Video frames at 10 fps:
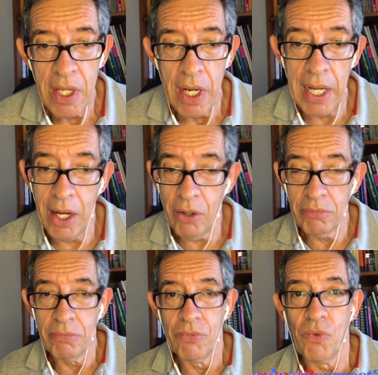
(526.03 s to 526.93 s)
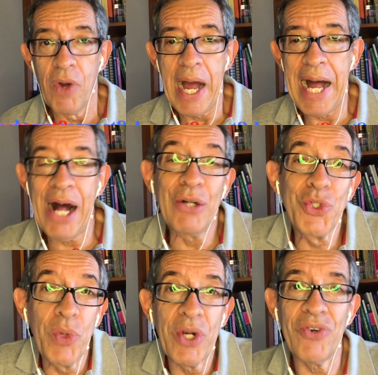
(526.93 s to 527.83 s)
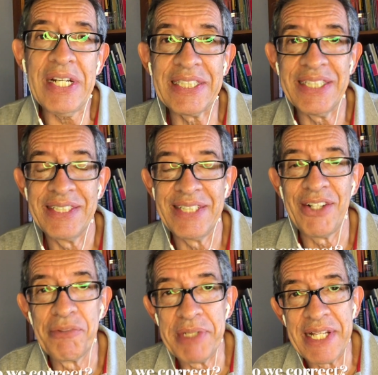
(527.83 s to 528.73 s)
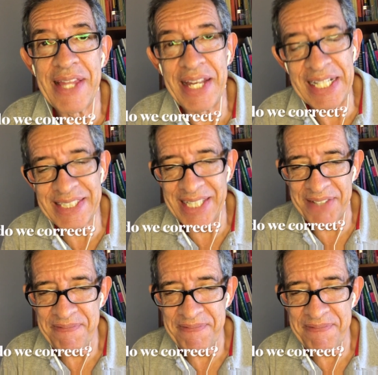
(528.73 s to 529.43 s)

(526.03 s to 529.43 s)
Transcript: Now, how do we correct? That will be the next thing.